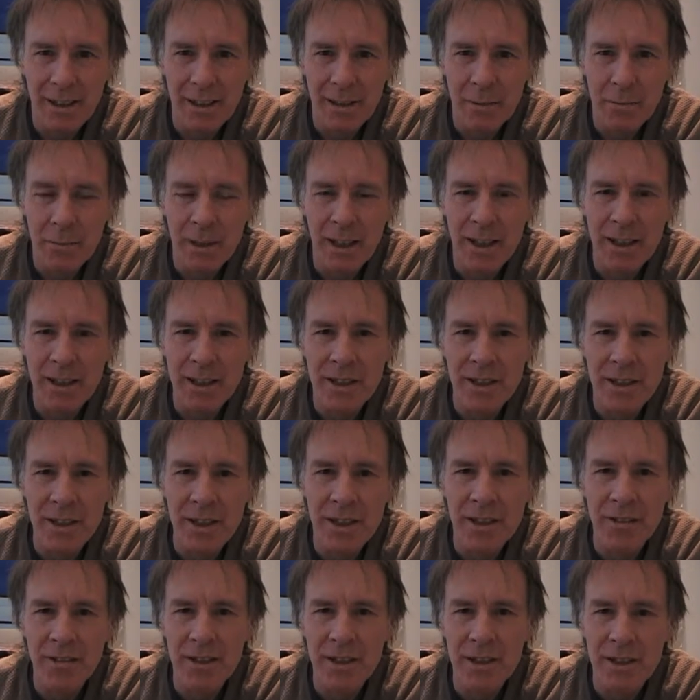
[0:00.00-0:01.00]
my
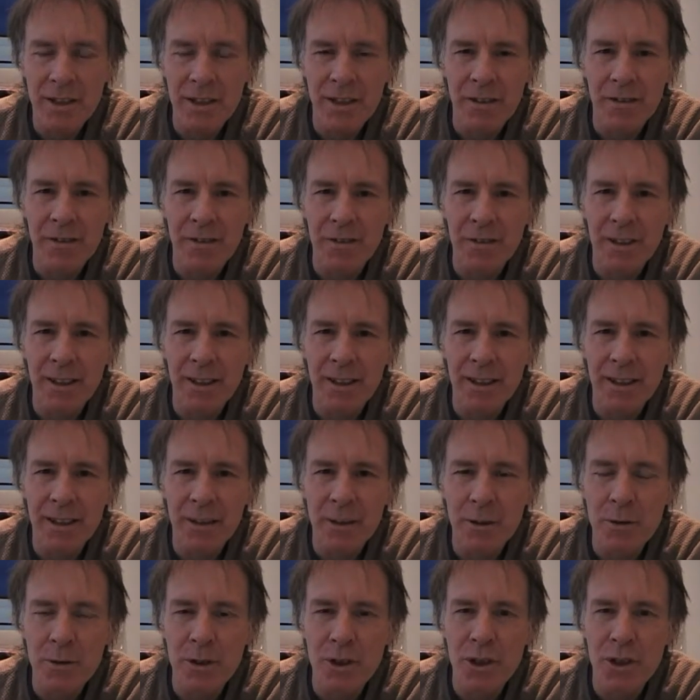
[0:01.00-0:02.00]
series of
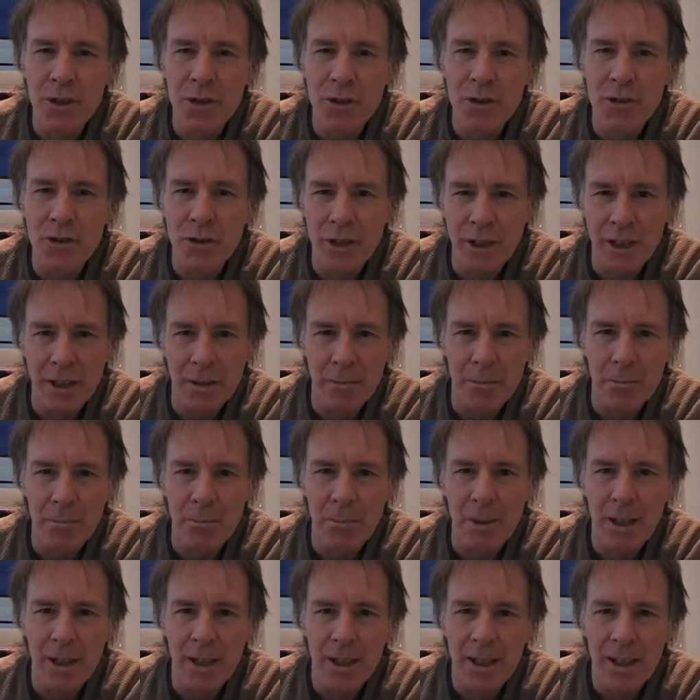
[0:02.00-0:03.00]
lucid dream
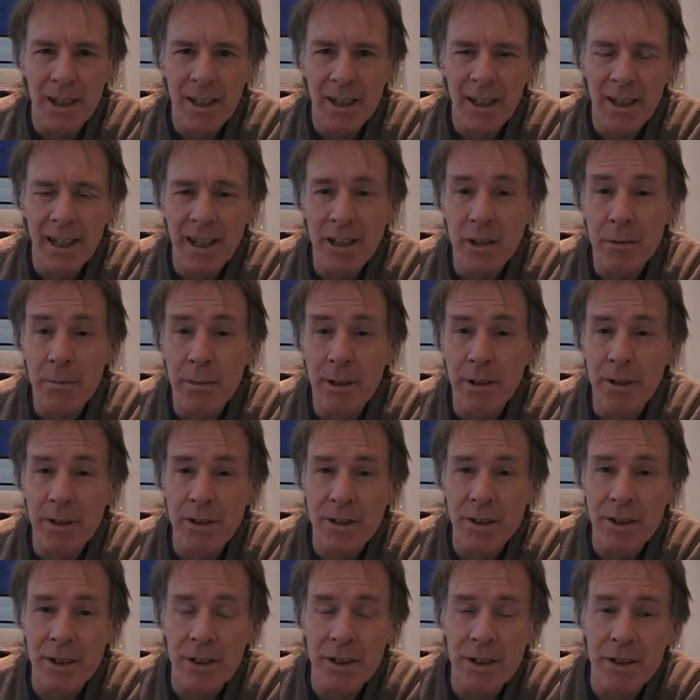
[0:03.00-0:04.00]

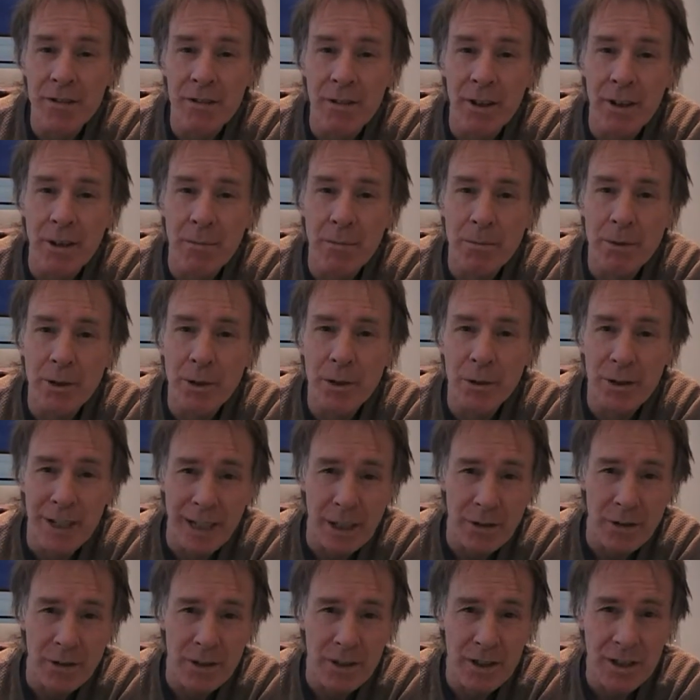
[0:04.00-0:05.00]
experiences from
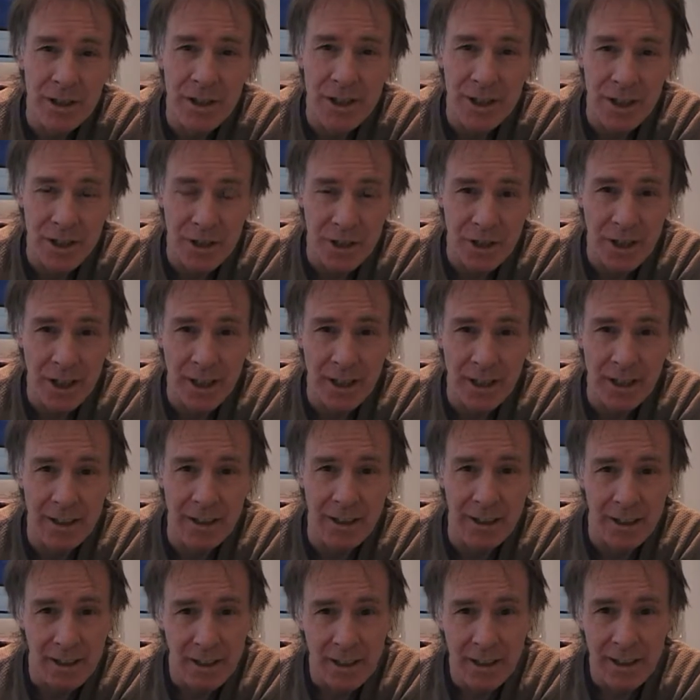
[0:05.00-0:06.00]
2016.
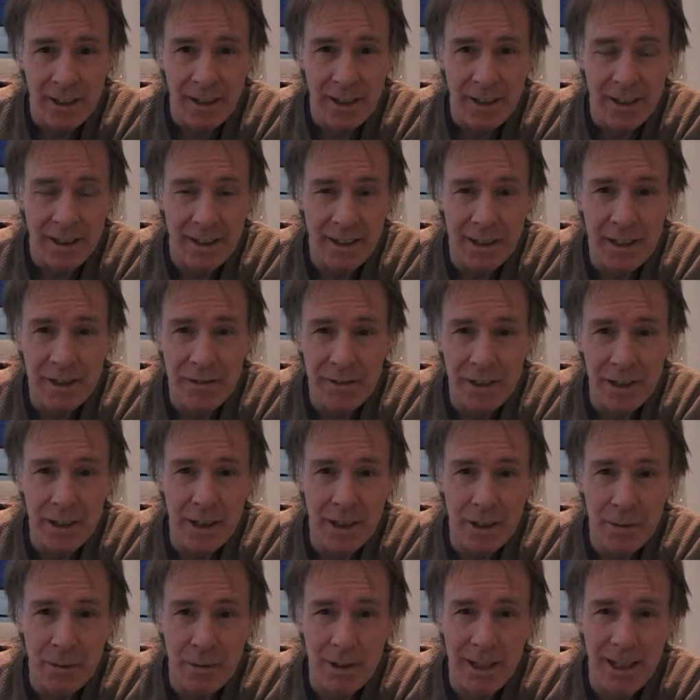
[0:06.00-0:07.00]
In this
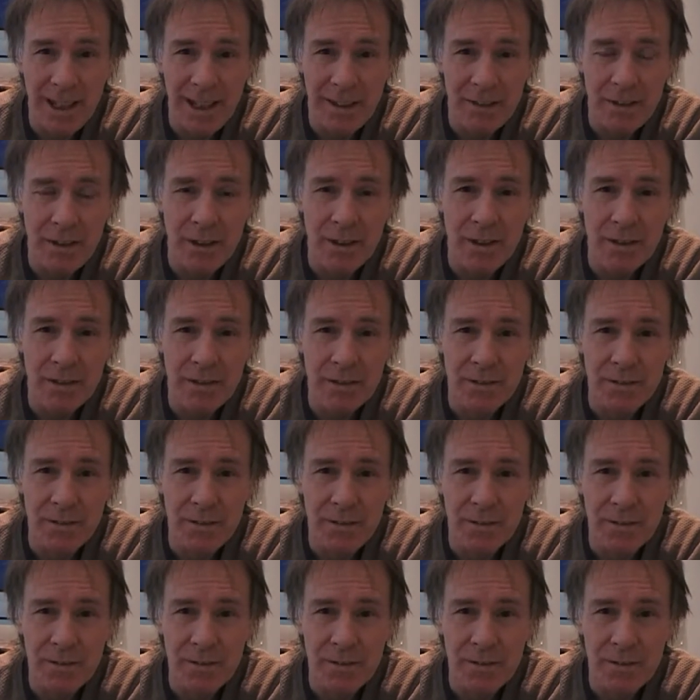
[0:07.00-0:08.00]
video I've got
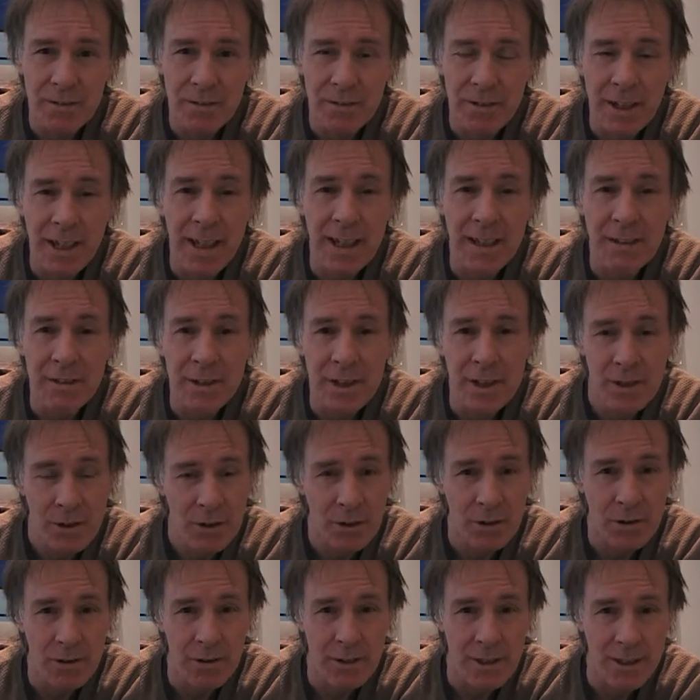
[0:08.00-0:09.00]
5
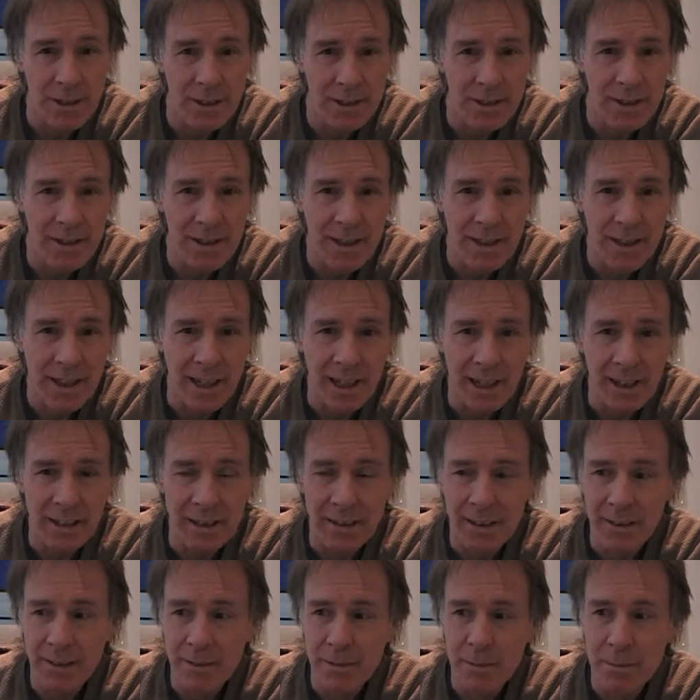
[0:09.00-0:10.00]
stories to
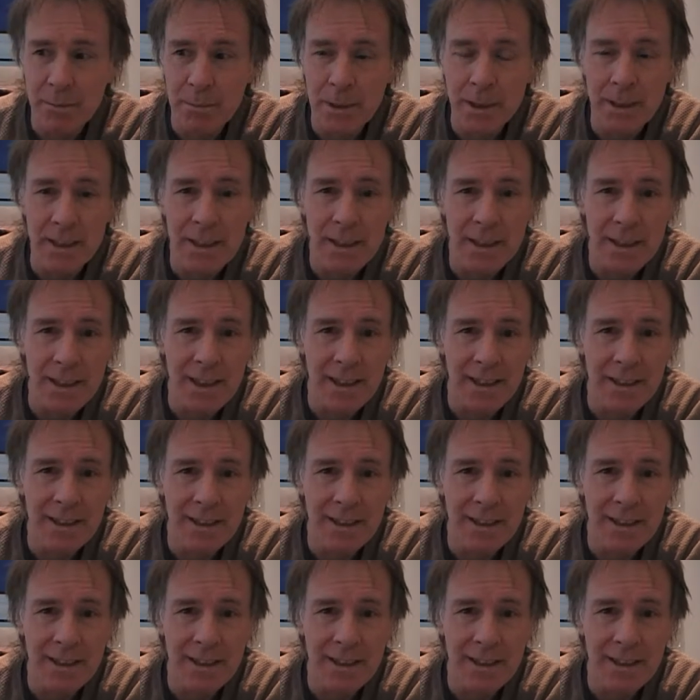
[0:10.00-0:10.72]
tell, but